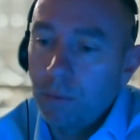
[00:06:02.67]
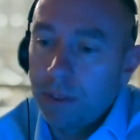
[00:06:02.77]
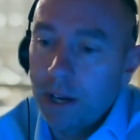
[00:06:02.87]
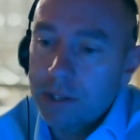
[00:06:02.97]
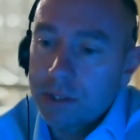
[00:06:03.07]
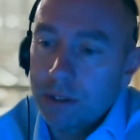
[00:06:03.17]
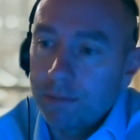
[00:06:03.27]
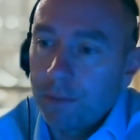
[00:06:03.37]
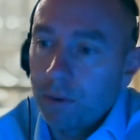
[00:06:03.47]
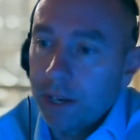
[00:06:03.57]
with less than a
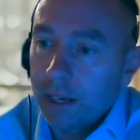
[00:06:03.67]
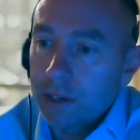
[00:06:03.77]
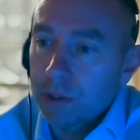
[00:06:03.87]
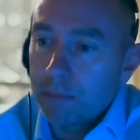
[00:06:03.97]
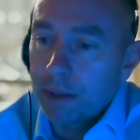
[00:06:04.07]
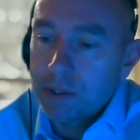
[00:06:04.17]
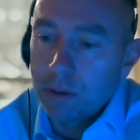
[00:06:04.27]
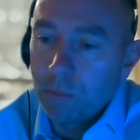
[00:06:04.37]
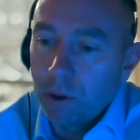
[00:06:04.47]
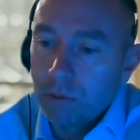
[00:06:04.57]
4 in English or Maths,
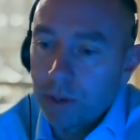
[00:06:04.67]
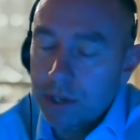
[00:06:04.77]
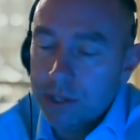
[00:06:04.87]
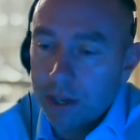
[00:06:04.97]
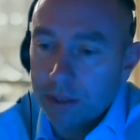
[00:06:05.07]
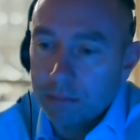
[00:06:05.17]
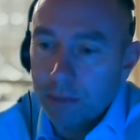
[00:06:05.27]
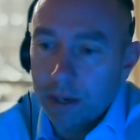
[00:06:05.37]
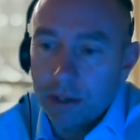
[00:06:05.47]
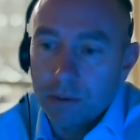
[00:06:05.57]
you will resit them,
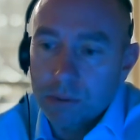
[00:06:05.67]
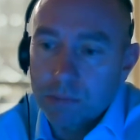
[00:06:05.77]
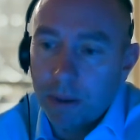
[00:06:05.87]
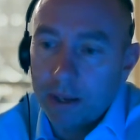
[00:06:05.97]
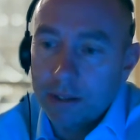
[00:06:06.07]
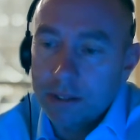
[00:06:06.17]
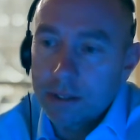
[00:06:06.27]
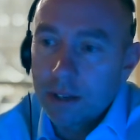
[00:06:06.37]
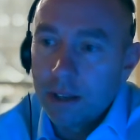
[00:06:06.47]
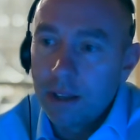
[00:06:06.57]
and you'll
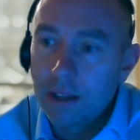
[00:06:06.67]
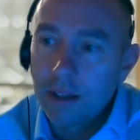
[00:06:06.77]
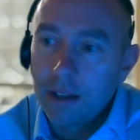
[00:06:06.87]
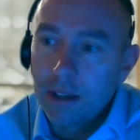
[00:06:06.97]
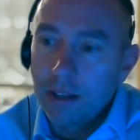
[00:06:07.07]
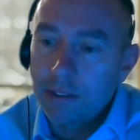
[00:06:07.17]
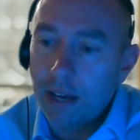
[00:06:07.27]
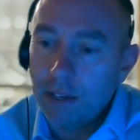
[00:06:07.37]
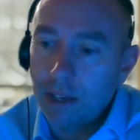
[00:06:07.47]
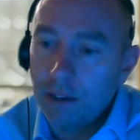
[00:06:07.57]
spend
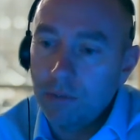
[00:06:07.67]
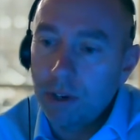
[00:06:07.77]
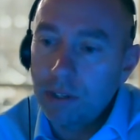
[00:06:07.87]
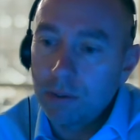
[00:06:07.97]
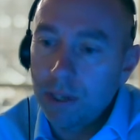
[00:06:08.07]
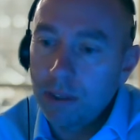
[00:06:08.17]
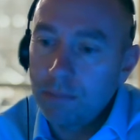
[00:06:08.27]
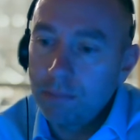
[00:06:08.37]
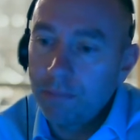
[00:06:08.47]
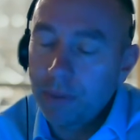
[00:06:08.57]
that year redoing
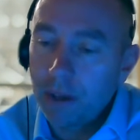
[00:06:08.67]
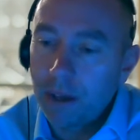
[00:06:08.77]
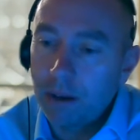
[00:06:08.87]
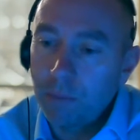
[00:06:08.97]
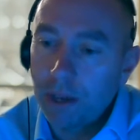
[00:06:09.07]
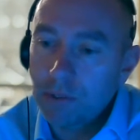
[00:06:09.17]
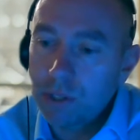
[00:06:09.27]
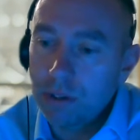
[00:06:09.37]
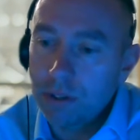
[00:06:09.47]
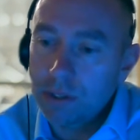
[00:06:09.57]
them. We have
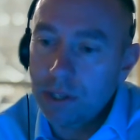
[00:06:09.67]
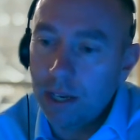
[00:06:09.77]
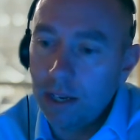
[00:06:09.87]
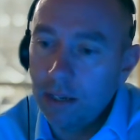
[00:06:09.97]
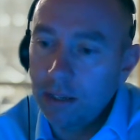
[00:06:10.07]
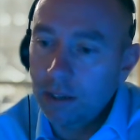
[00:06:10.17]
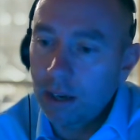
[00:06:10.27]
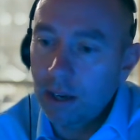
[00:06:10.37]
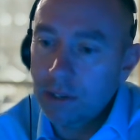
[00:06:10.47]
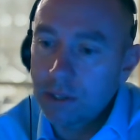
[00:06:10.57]
students in
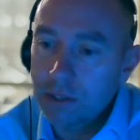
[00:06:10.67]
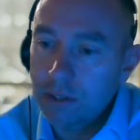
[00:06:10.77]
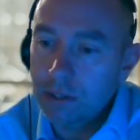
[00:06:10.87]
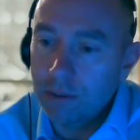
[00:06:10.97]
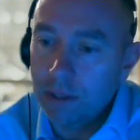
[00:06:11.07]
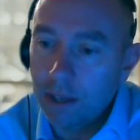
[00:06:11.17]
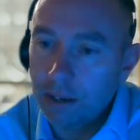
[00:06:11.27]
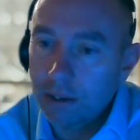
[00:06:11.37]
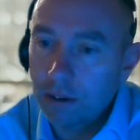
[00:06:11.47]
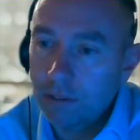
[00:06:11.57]
classes doing
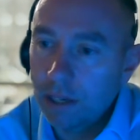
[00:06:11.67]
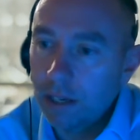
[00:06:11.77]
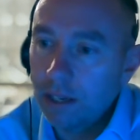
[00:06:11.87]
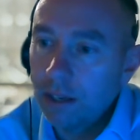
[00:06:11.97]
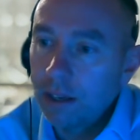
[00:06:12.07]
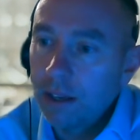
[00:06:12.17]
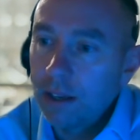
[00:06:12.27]
that currently.